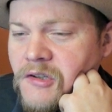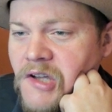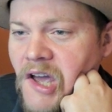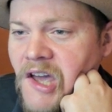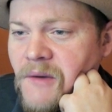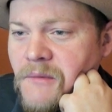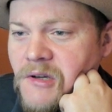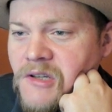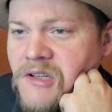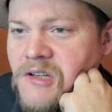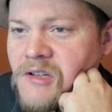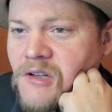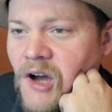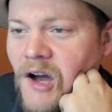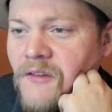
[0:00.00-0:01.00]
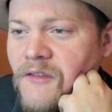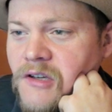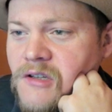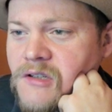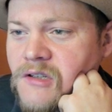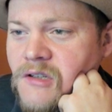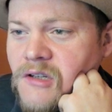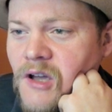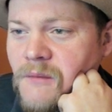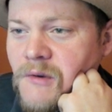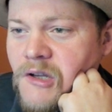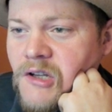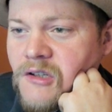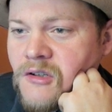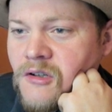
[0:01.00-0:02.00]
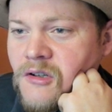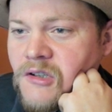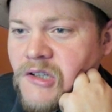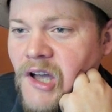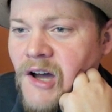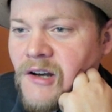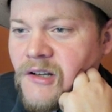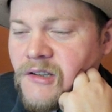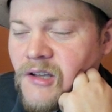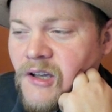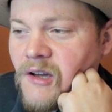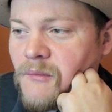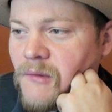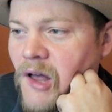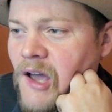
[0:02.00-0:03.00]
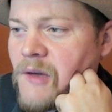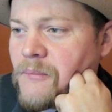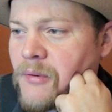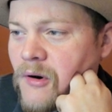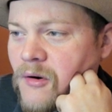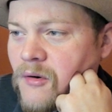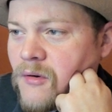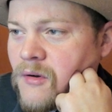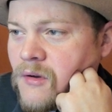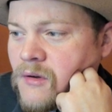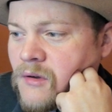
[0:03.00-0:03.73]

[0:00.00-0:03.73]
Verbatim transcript: damage, obviously. I mean, he took down a damn light pole.